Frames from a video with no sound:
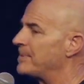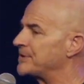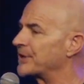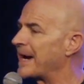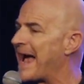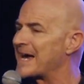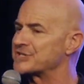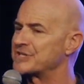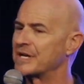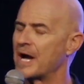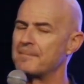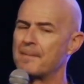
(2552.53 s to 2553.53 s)
but there has
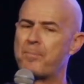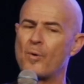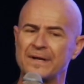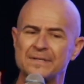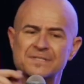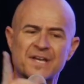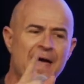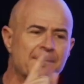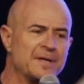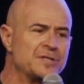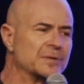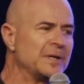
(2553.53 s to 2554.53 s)
to come a point in
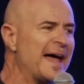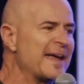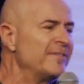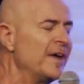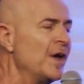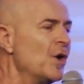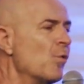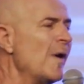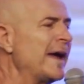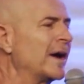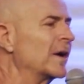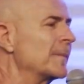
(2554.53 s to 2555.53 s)
time in your life
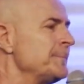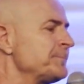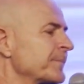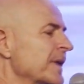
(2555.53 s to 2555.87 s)
where